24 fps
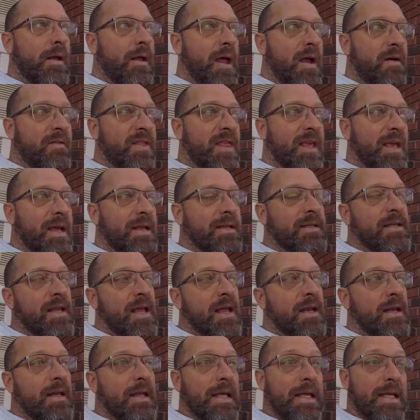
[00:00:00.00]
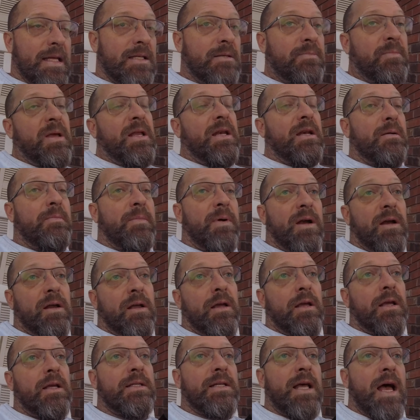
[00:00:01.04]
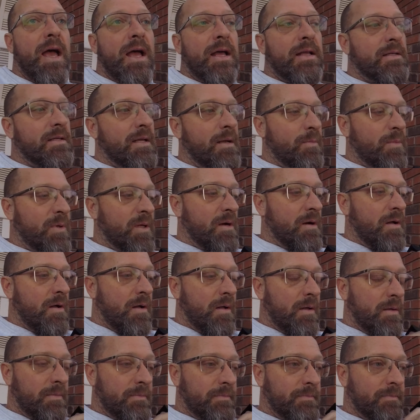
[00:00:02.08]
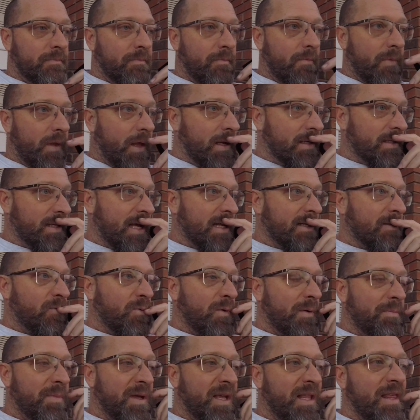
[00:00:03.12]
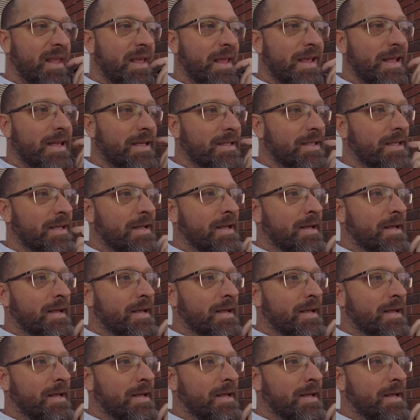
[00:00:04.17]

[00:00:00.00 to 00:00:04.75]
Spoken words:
Everything I send is made in America because I assemble it all. Because that's one big thing, is